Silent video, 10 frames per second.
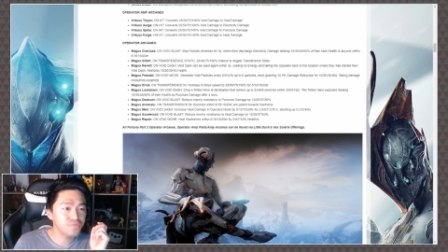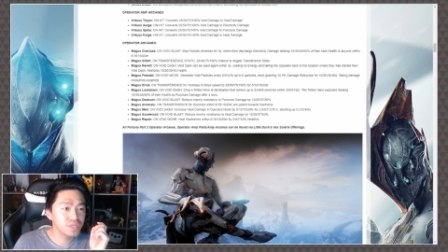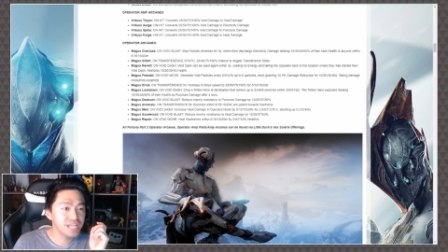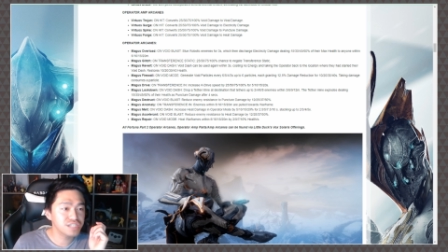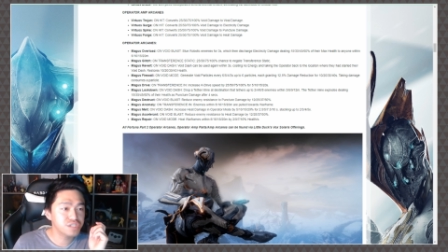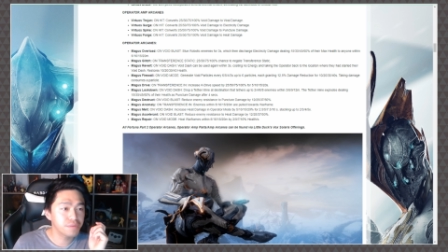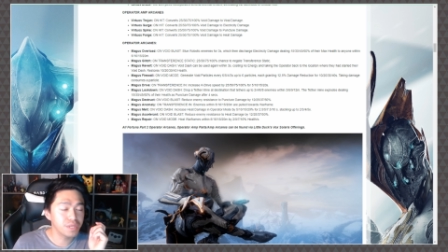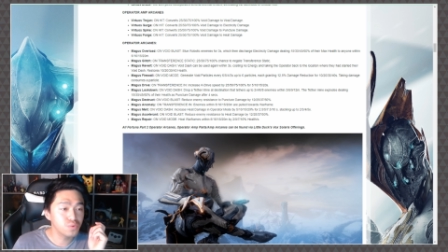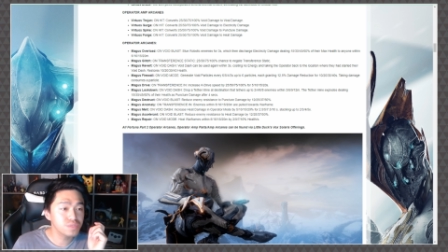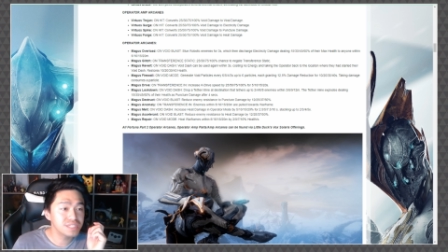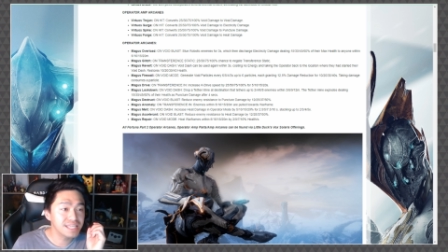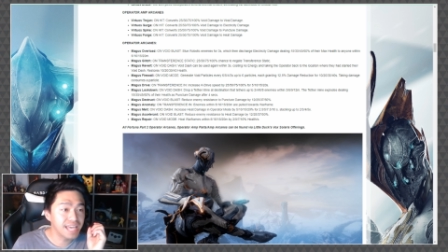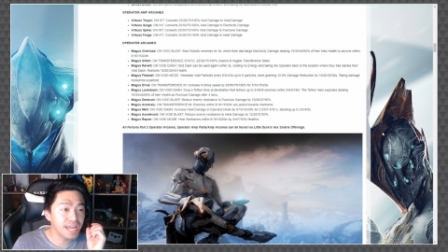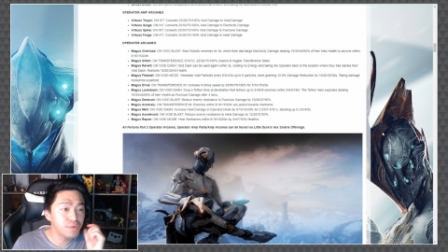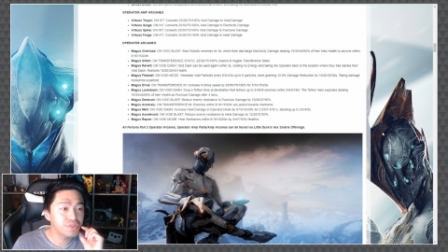Void Dash can be used
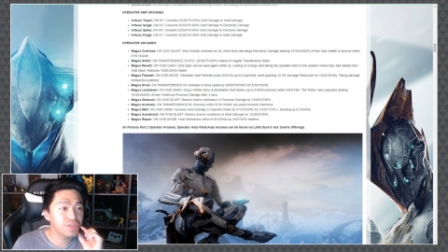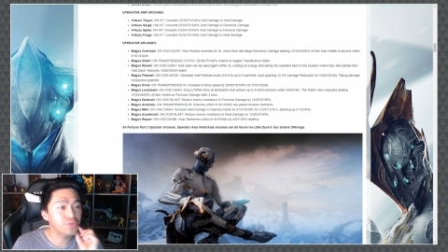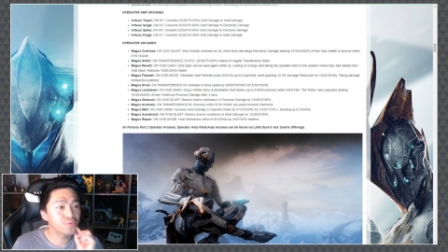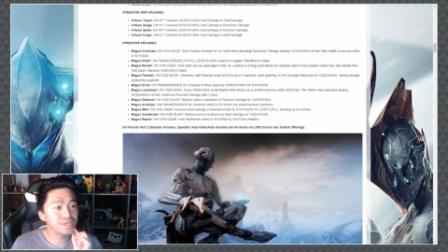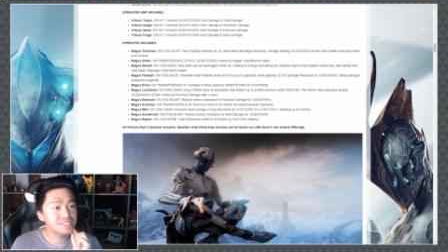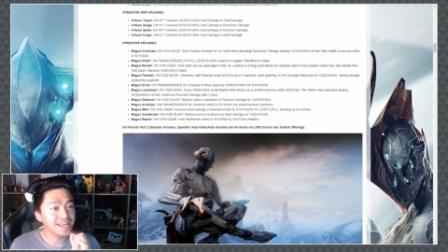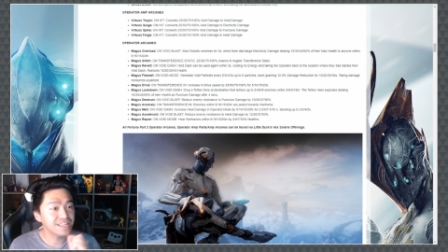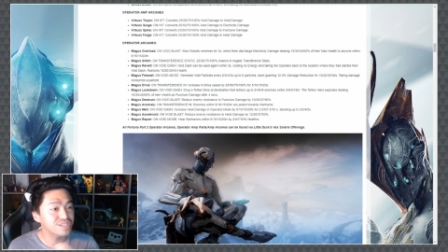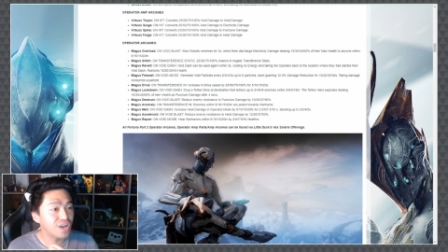again within three seconds,